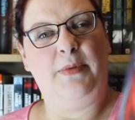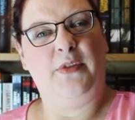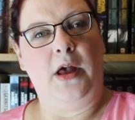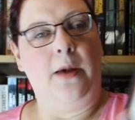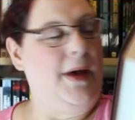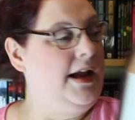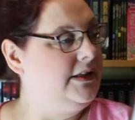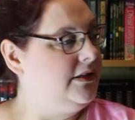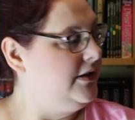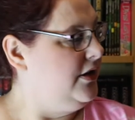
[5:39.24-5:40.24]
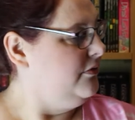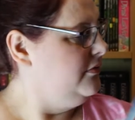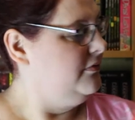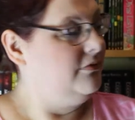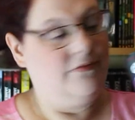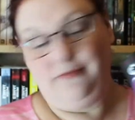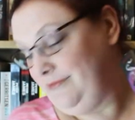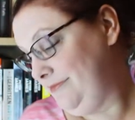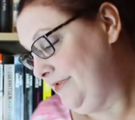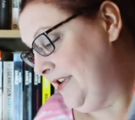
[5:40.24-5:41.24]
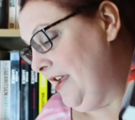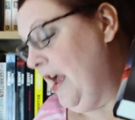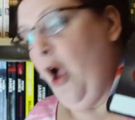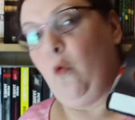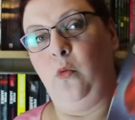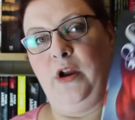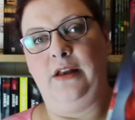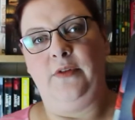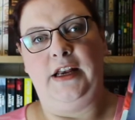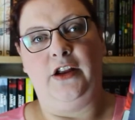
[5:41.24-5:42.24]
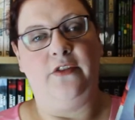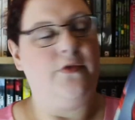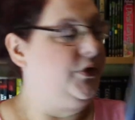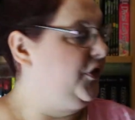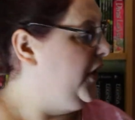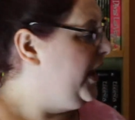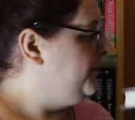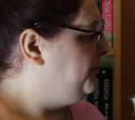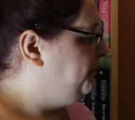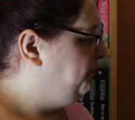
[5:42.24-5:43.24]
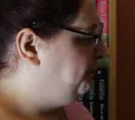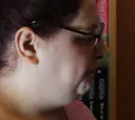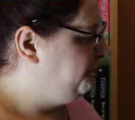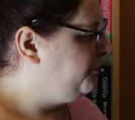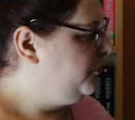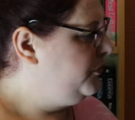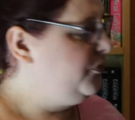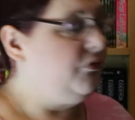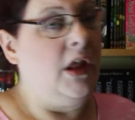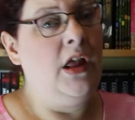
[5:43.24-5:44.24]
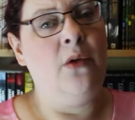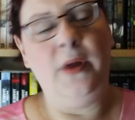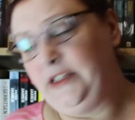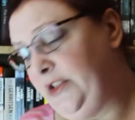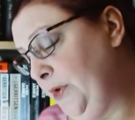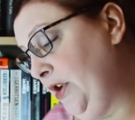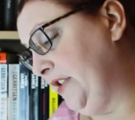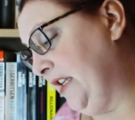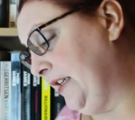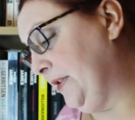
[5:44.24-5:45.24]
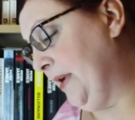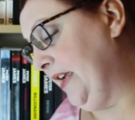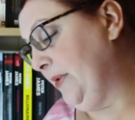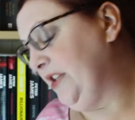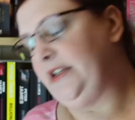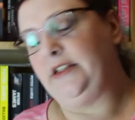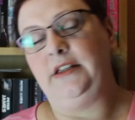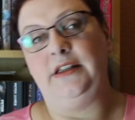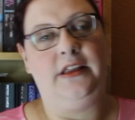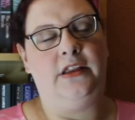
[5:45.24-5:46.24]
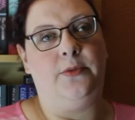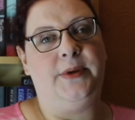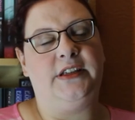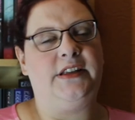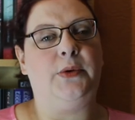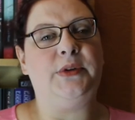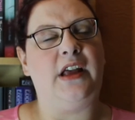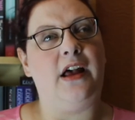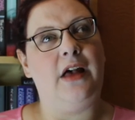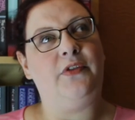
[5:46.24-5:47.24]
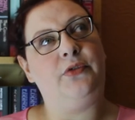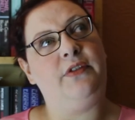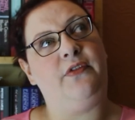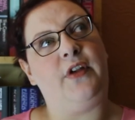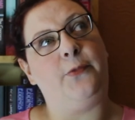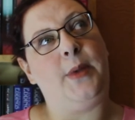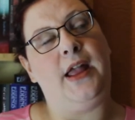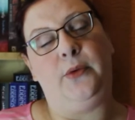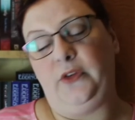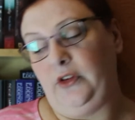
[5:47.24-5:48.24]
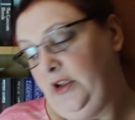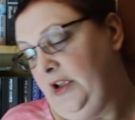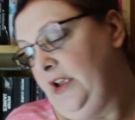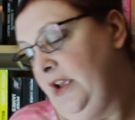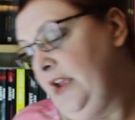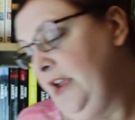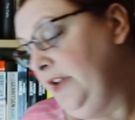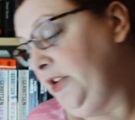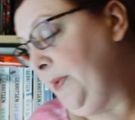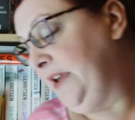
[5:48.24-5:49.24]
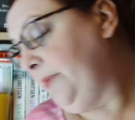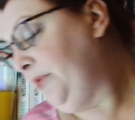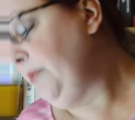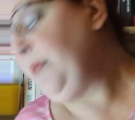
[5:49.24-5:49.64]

prefer hardbacks, so really, really looking forward to that. I went to the Works last week, which is lethal because they always have 3 for £5, so I picked up 3